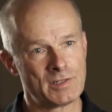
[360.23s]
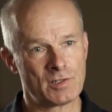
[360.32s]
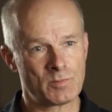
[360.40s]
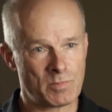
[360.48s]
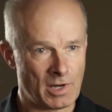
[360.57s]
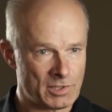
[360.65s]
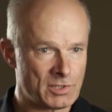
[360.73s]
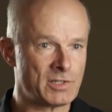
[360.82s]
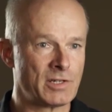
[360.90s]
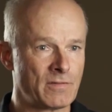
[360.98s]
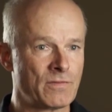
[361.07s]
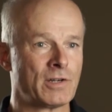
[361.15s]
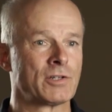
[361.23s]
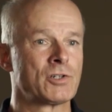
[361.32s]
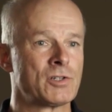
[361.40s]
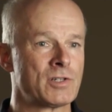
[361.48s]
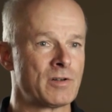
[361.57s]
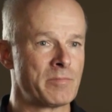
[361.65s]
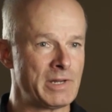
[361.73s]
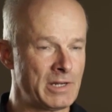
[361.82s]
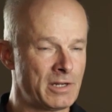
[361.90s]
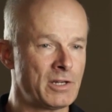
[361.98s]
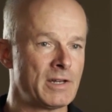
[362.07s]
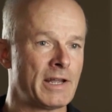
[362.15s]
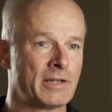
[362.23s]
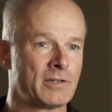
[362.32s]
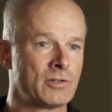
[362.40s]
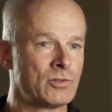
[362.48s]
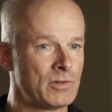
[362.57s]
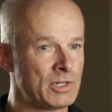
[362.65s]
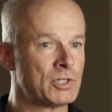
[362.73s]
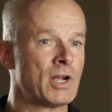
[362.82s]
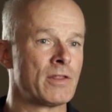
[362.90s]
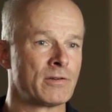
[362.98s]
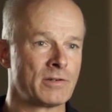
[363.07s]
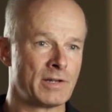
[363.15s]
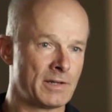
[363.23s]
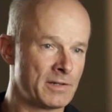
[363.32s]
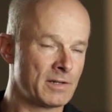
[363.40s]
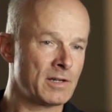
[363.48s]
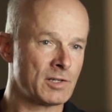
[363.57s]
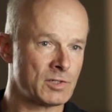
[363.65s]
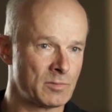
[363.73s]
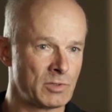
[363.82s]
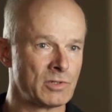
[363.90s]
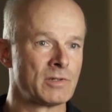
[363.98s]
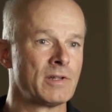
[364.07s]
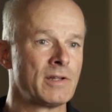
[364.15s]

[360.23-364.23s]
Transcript: these processing functions are being connected to each other and the customer.